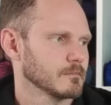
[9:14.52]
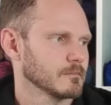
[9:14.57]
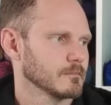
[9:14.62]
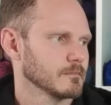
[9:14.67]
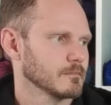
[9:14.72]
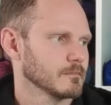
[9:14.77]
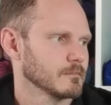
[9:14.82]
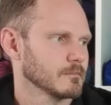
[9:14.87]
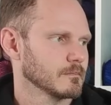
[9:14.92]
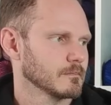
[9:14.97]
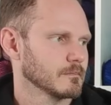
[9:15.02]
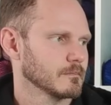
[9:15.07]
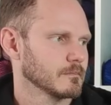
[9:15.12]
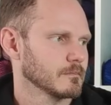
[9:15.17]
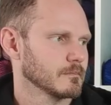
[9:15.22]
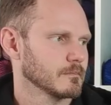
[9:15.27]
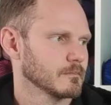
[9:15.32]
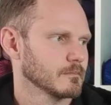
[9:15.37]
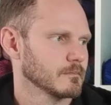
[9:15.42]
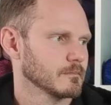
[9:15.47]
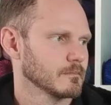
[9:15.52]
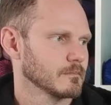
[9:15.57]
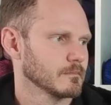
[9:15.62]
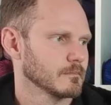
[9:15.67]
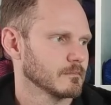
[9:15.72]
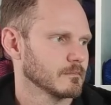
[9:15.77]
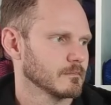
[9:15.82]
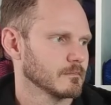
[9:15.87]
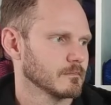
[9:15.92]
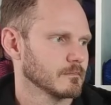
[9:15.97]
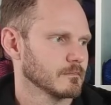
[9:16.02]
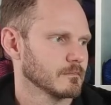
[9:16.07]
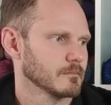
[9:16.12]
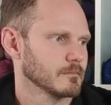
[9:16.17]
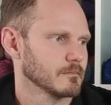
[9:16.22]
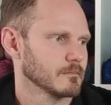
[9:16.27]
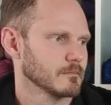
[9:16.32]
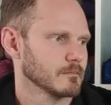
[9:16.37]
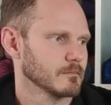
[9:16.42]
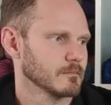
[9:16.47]

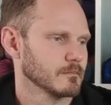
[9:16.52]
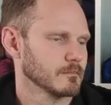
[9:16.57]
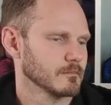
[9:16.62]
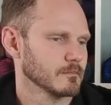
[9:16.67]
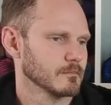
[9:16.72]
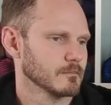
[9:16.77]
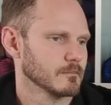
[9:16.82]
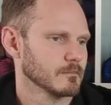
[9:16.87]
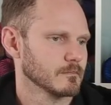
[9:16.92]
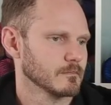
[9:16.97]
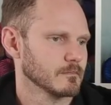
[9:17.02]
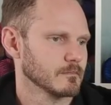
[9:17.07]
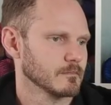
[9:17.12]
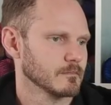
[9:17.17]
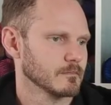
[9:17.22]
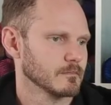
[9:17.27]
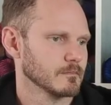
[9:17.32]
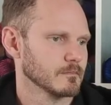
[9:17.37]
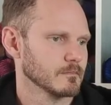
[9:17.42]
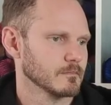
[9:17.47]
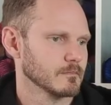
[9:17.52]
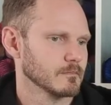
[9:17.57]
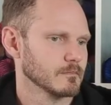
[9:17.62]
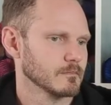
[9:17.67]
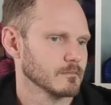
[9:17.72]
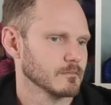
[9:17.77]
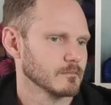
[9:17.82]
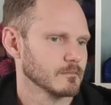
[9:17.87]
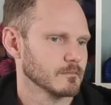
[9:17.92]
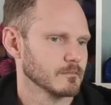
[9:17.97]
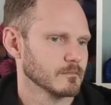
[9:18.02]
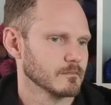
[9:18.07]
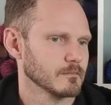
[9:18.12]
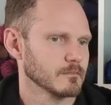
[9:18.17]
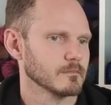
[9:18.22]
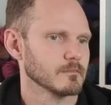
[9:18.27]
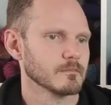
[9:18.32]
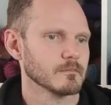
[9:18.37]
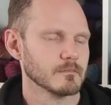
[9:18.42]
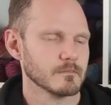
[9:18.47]

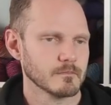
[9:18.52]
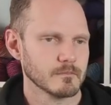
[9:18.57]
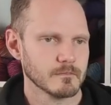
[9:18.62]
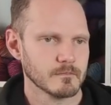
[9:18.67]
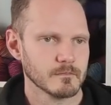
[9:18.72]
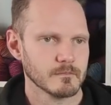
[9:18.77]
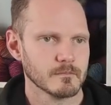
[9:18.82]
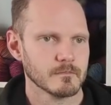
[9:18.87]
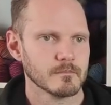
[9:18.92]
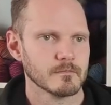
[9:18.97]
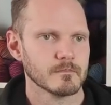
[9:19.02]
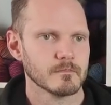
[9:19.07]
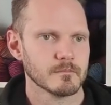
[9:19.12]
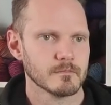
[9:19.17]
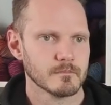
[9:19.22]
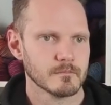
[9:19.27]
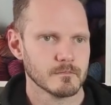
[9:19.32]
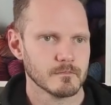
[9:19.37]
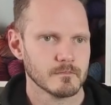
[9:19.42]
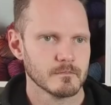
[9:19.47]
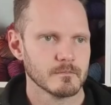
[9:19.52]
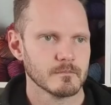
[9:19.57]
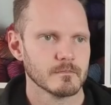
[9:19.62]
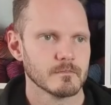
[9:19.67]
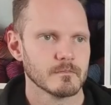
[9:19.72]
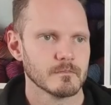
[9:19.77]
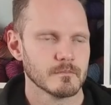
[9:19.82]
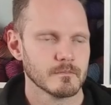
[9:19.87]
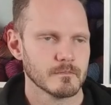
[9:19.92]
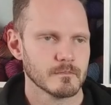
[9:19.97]
(silent)